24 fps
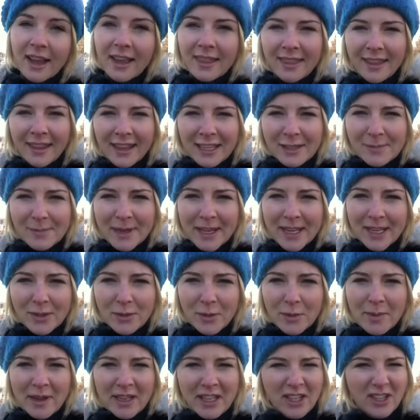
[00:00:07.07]
I think it's because
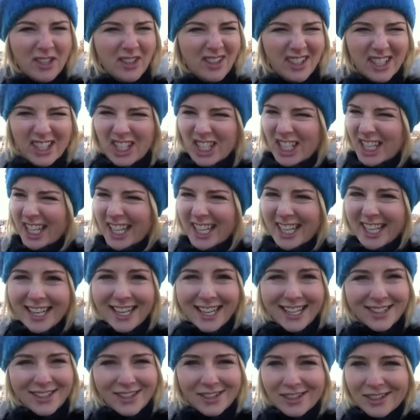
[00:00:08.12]
we made you do the chicken
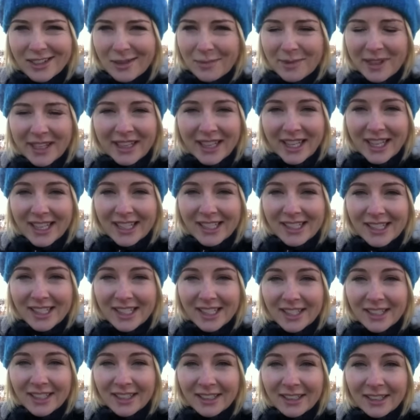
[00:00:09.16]
dance or something last
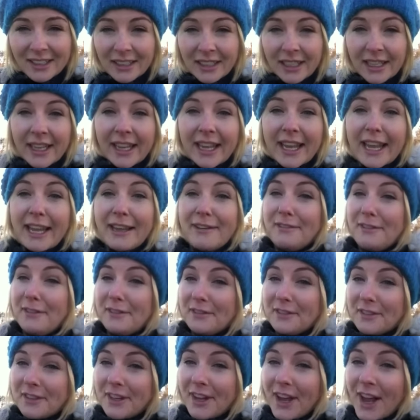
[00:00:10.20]
year. If
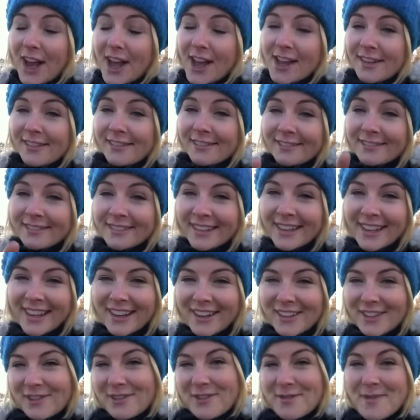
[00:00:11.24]
you've forgotten,
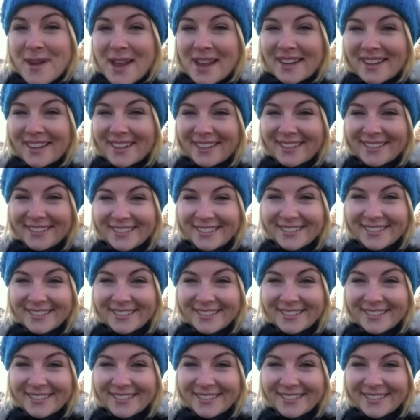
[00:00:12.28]
here's a reminder.